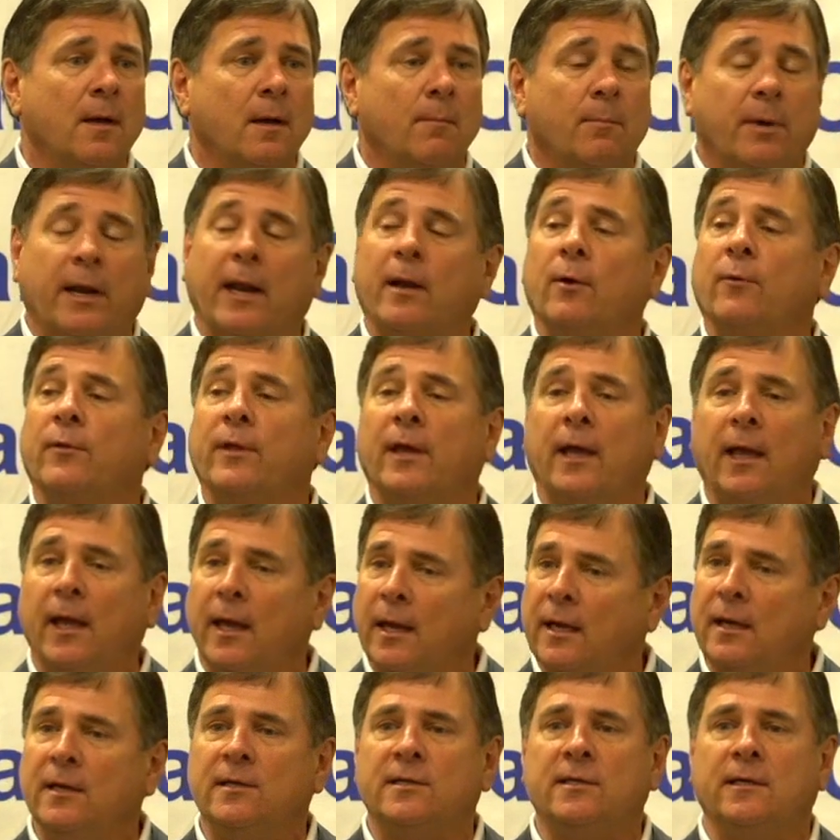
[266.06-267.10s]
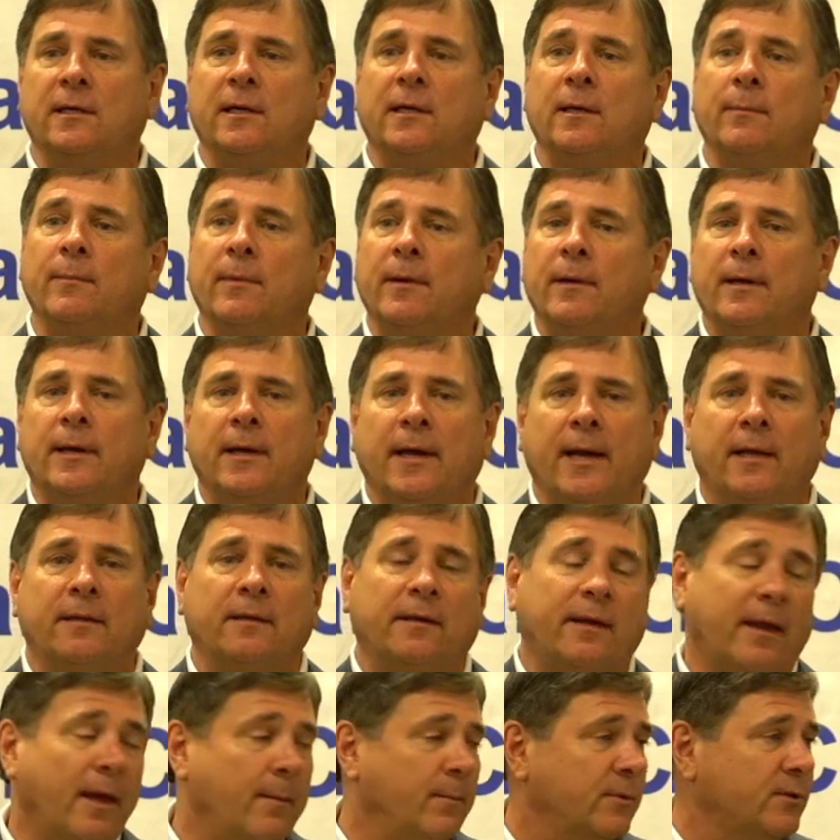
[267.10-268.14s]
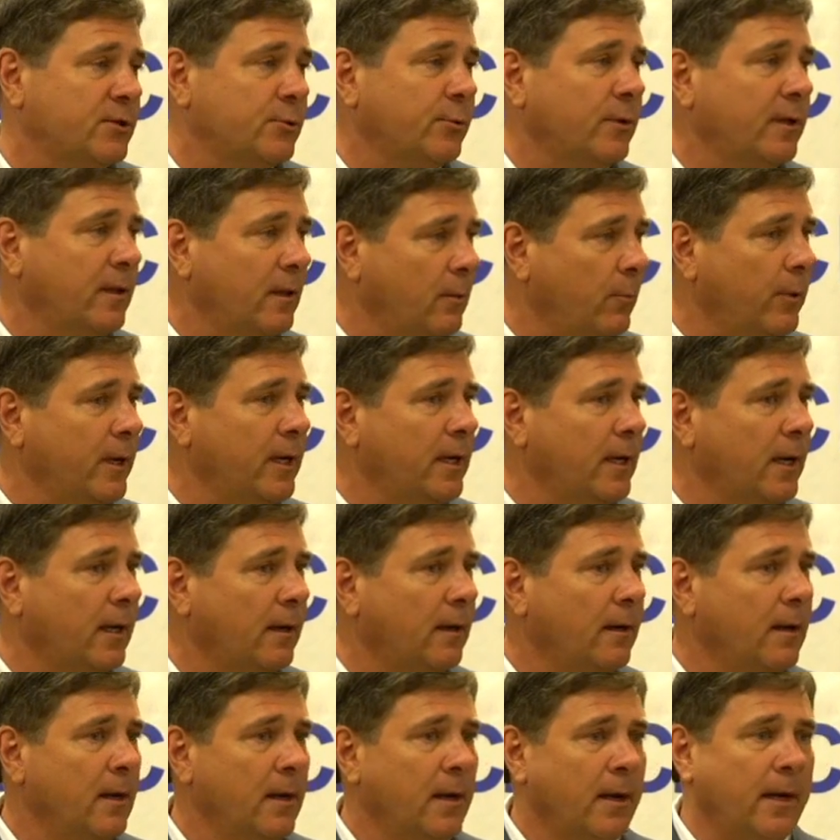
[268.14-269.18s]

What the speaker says: But I don't think any team had the chemistry that we did.